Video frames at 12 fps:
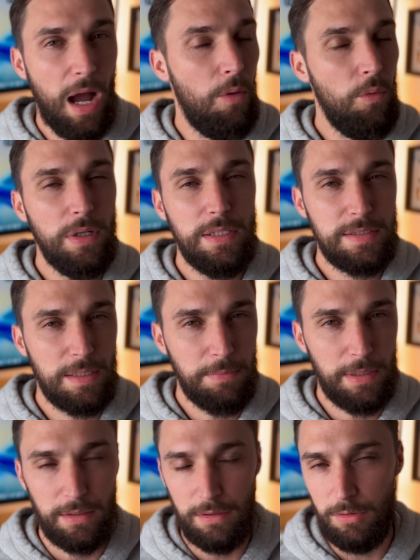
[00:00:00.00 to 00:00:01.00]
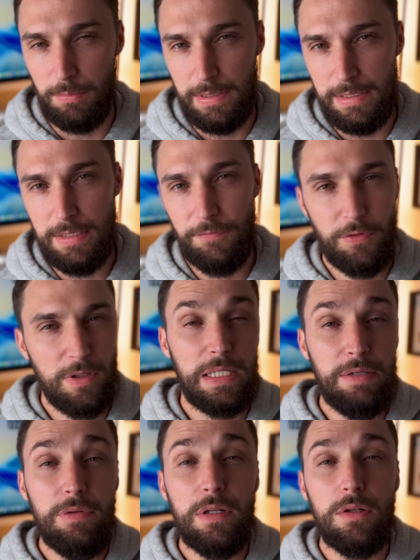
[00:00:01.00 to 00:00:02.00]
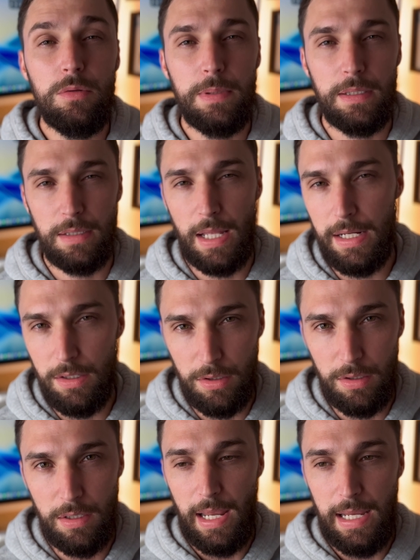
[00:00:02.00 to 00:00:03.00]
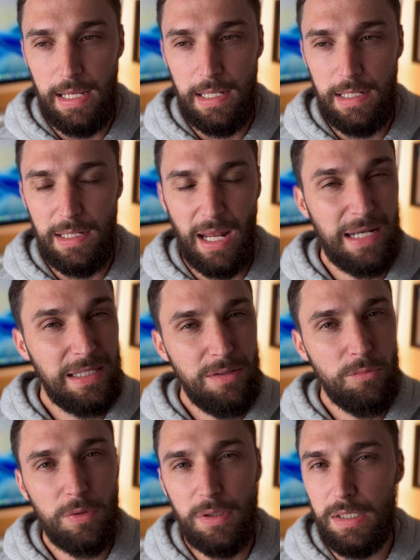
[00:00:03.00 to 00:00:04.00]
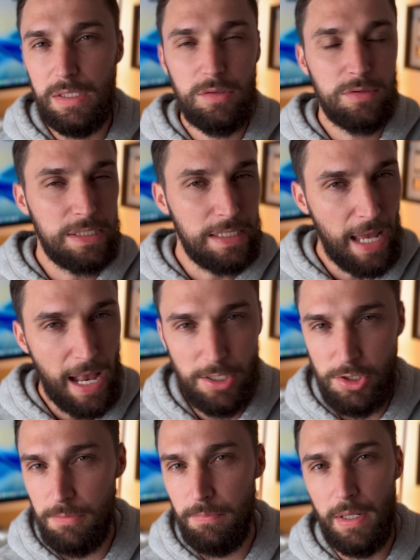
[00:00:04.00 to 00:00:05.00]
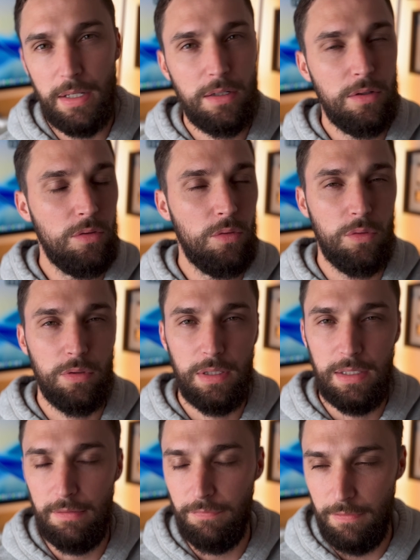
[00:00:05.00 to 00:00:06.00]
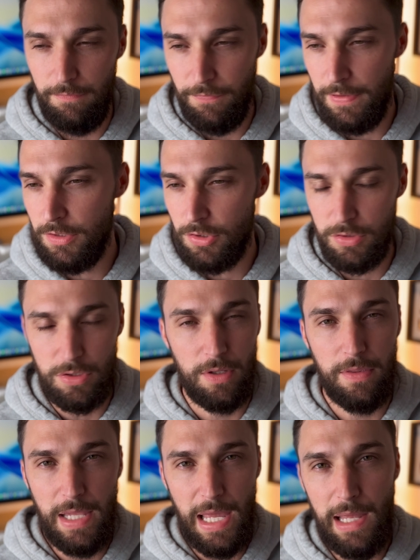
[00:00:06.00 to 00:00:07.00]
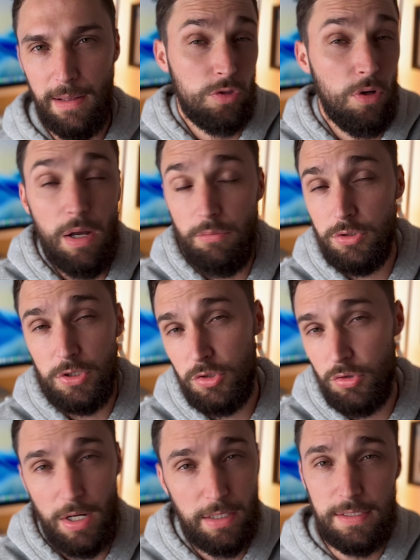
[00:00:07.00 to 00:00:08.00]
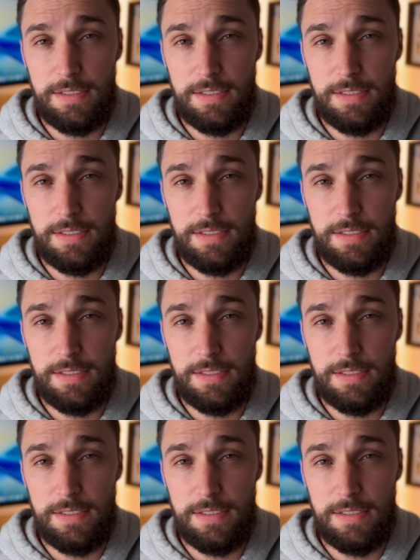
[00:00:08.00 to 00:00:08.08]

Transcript: I wanted something a little bit different, even a little bit lighter. And I didn't really use the action button or the different features on that. So I was just trying to